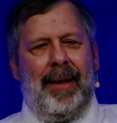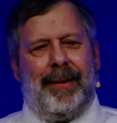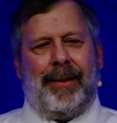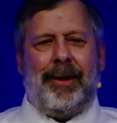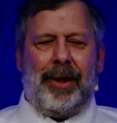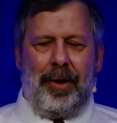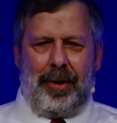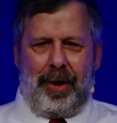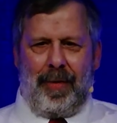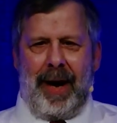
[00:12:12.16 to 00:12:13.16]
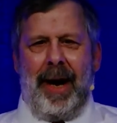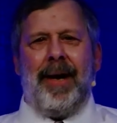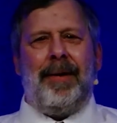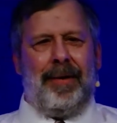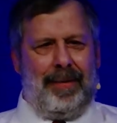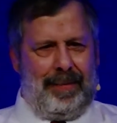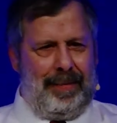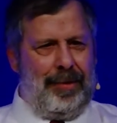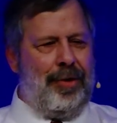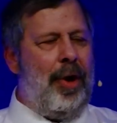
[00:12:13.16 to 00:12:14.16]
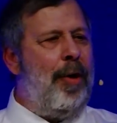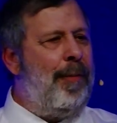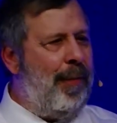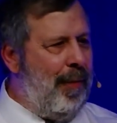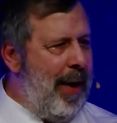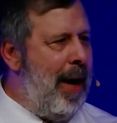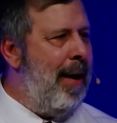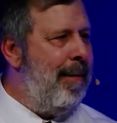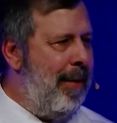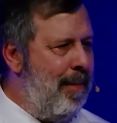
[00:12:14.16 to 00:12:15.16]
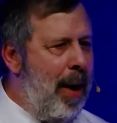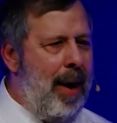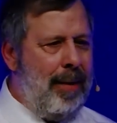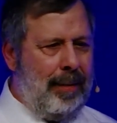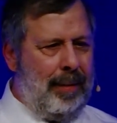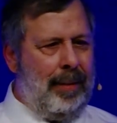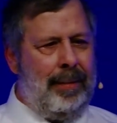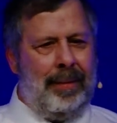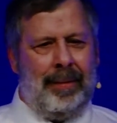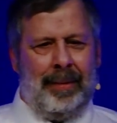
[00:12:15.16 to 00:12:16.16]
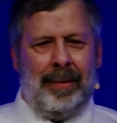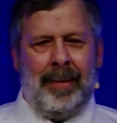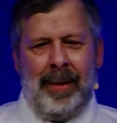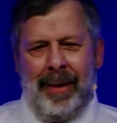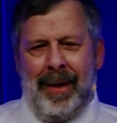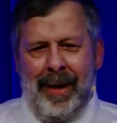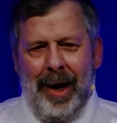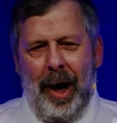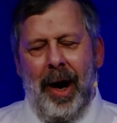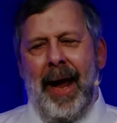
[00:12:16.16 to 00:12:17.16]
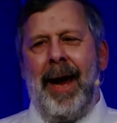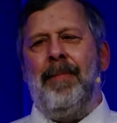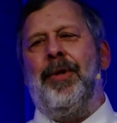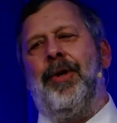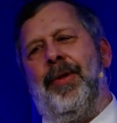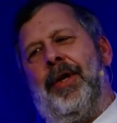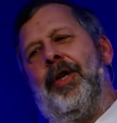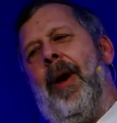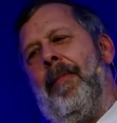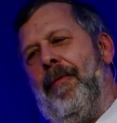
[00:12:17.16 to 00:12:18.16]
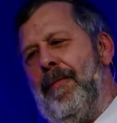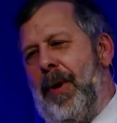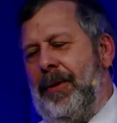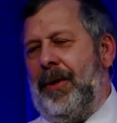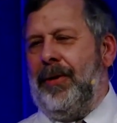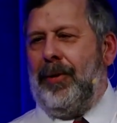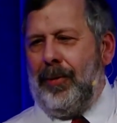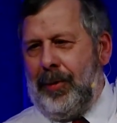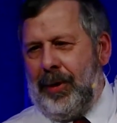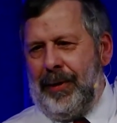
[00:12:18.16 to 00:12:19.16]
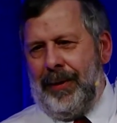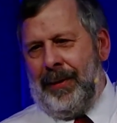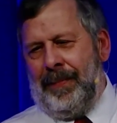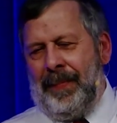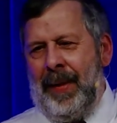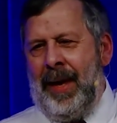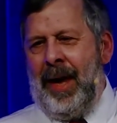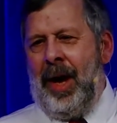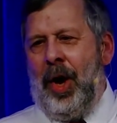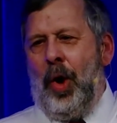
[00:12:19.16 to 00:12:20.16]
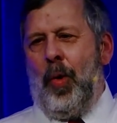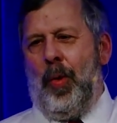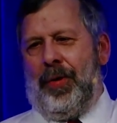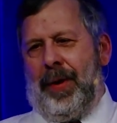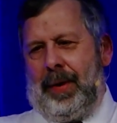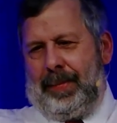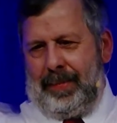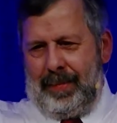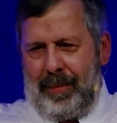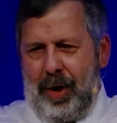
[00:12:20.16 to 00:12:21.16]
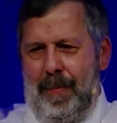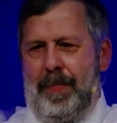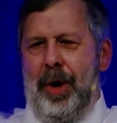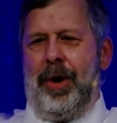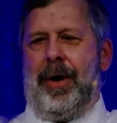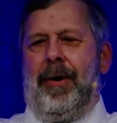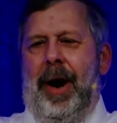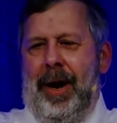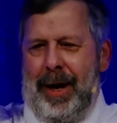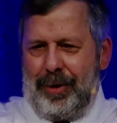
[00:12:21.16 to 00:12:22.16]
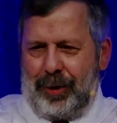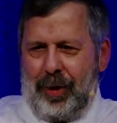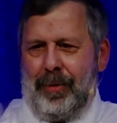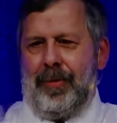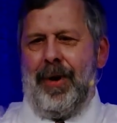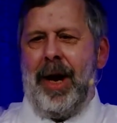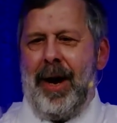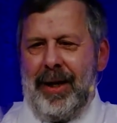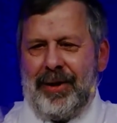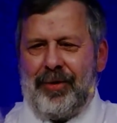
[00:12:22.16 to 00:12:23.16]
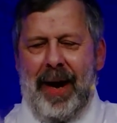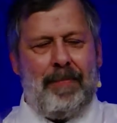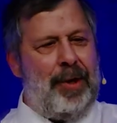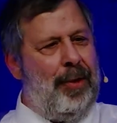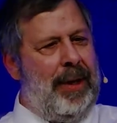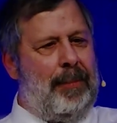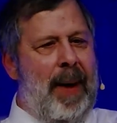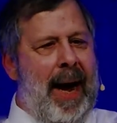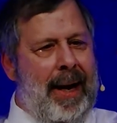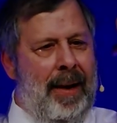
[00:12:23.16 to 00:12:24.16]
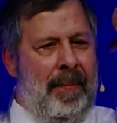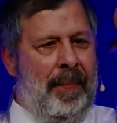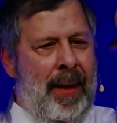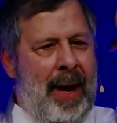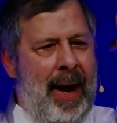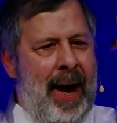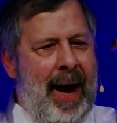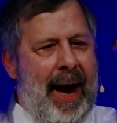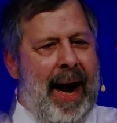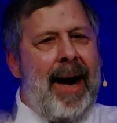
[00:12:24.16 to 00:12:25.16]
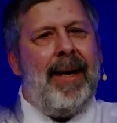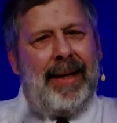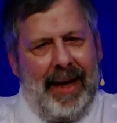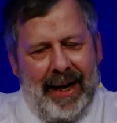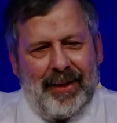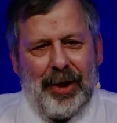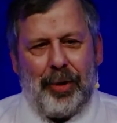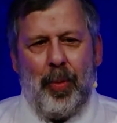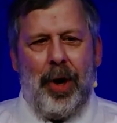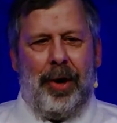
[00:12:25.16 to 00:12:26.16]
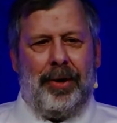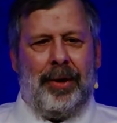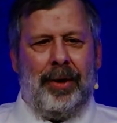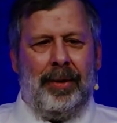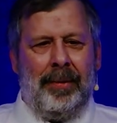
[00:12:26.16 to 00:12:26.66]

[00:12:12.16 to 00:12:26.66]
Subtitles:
So Craig drove 300 miles, climbed to the top of Monte Sources with a computer and a soldering iron strapped to his back. And yes, it worked.